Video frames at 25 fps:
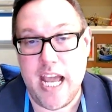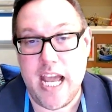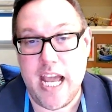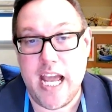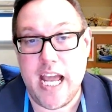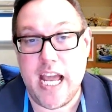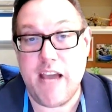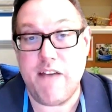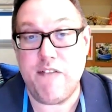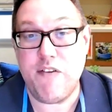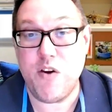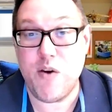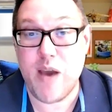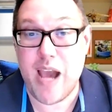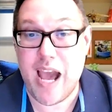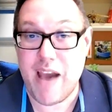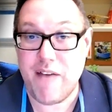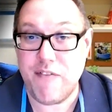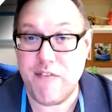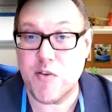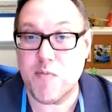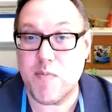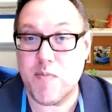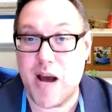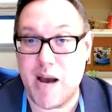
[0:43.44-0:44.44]
If you have
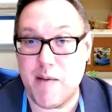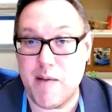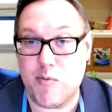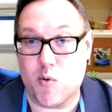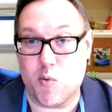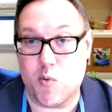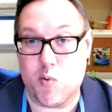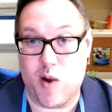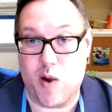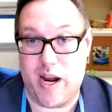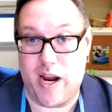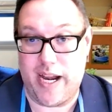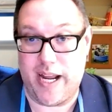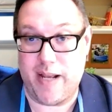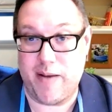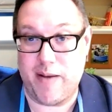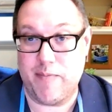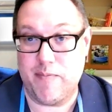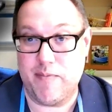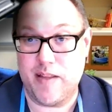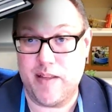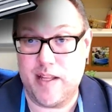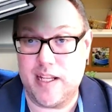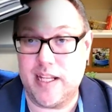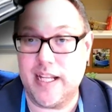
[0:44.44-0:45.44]
your Bible ready,
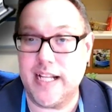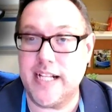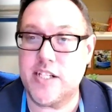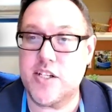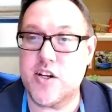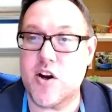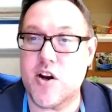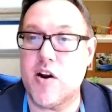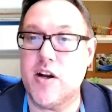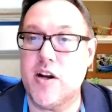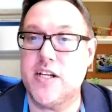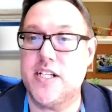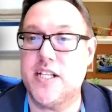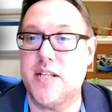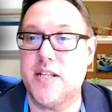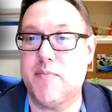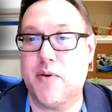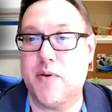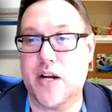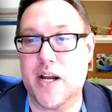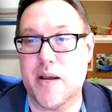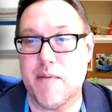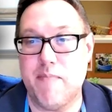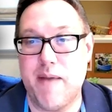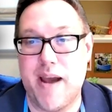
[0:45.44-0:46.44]
let's turn into the
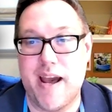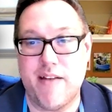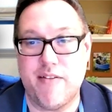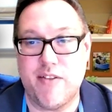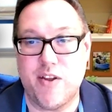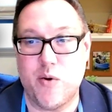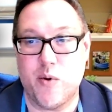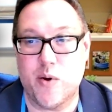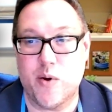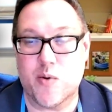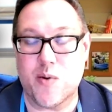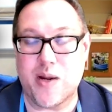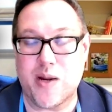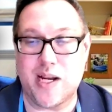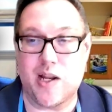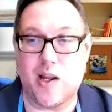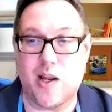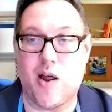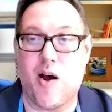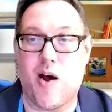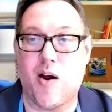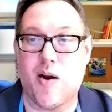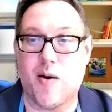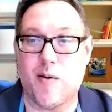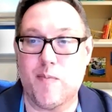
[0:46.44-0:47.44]
book of Matthew and read
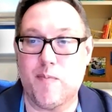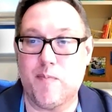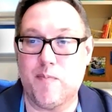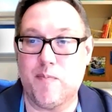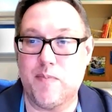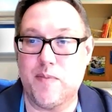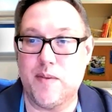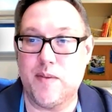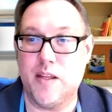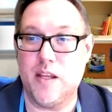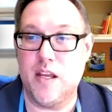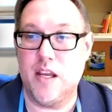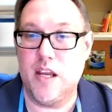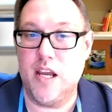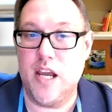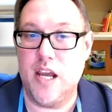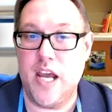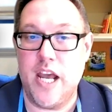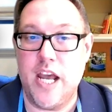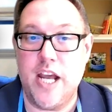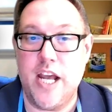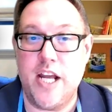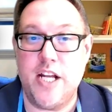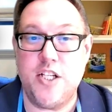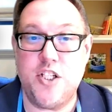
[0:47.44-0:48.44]
along.
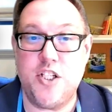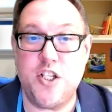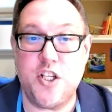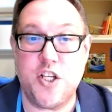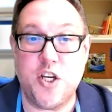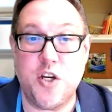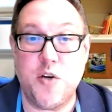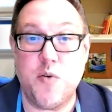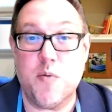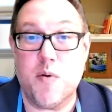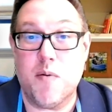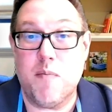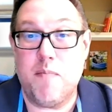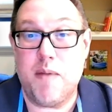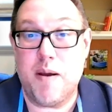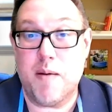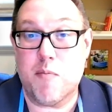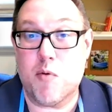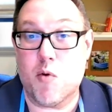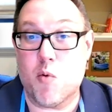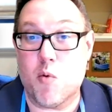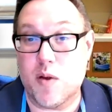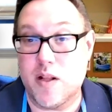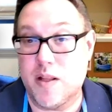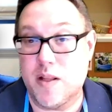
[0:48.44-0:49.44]
Do you
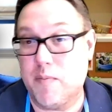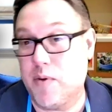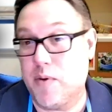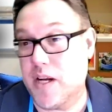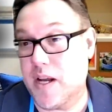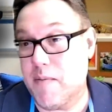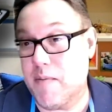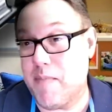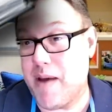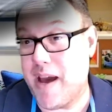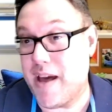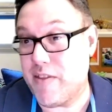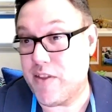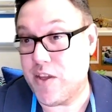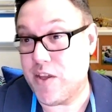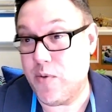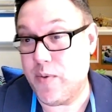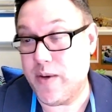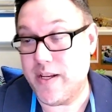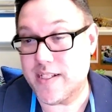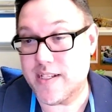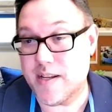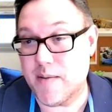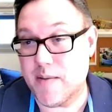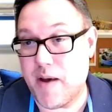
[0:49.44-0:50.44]
remember where the book of Matthew
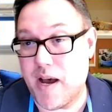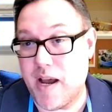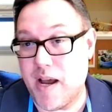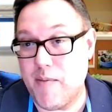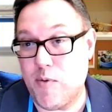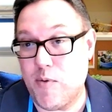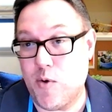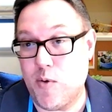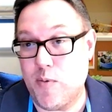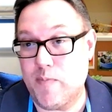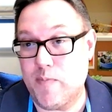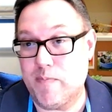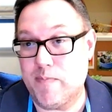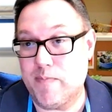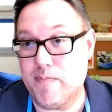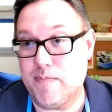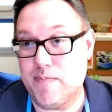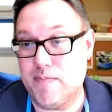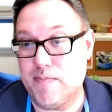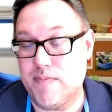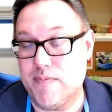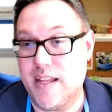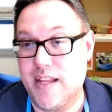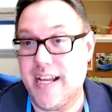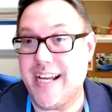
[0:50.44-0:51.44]
is in the Bible?
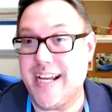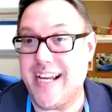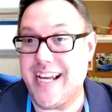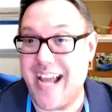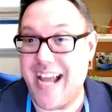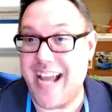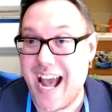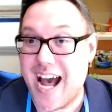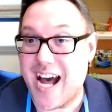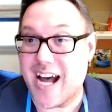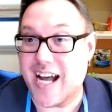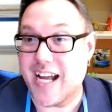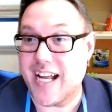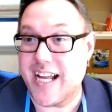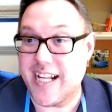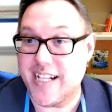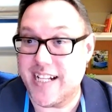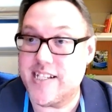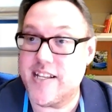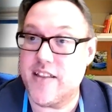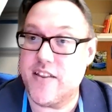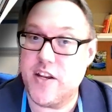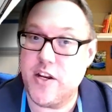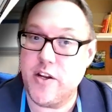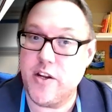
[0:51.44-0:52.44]
Yeah, it's
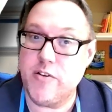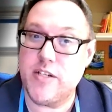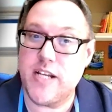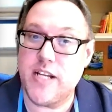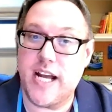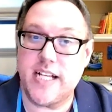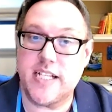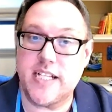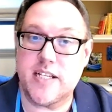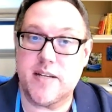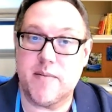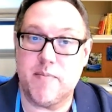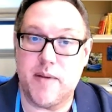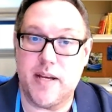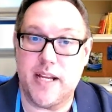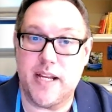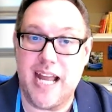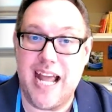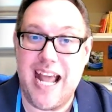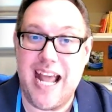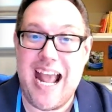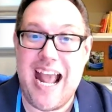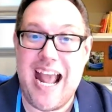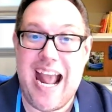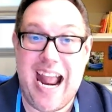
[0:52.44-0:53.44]
in the New Testament,
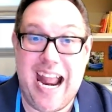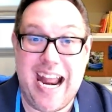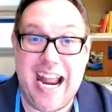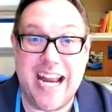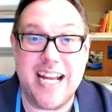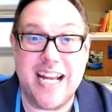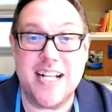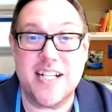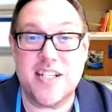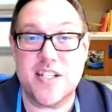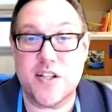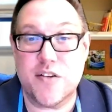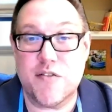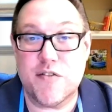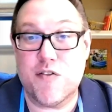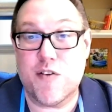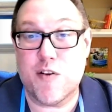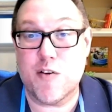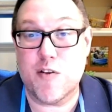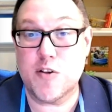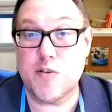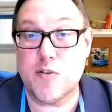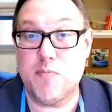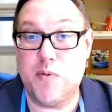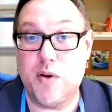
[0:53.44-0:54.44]
and it's the
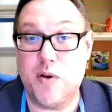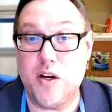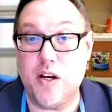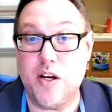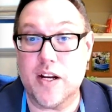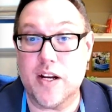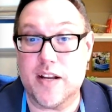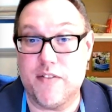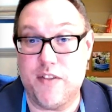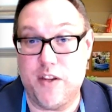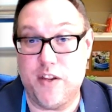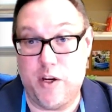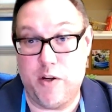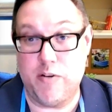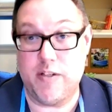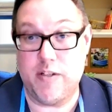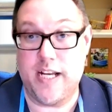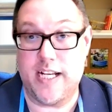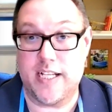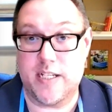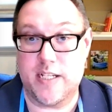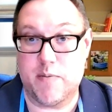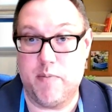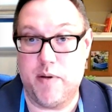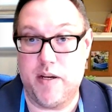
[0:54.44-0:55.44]
first book of the New
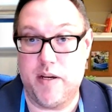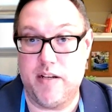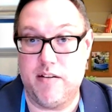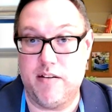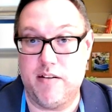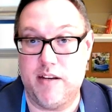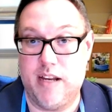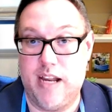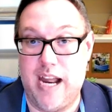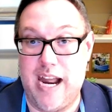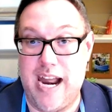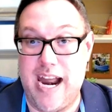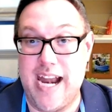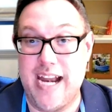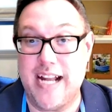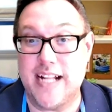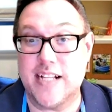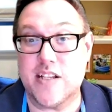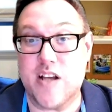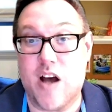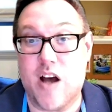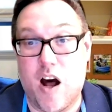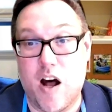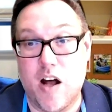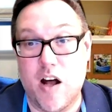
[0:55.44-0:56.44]
Testament, and it's
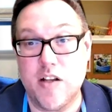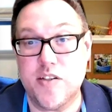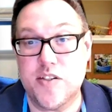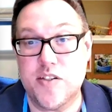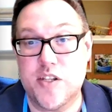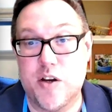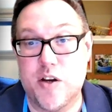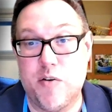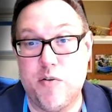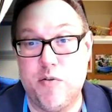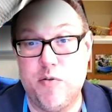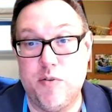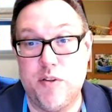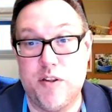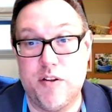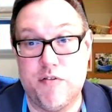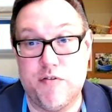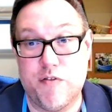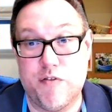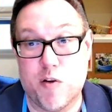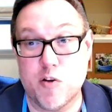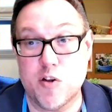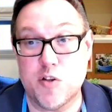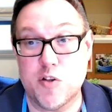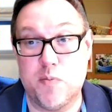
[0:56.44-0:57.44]
also the
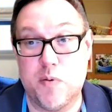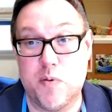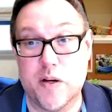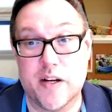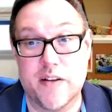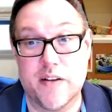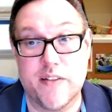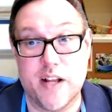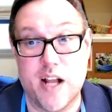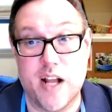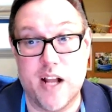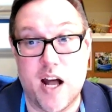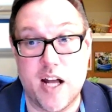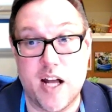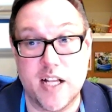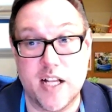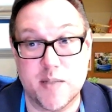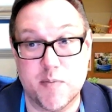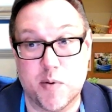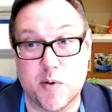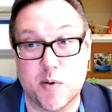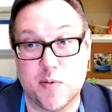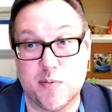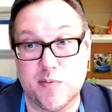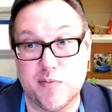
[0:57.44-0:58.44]
first book of the Gospel.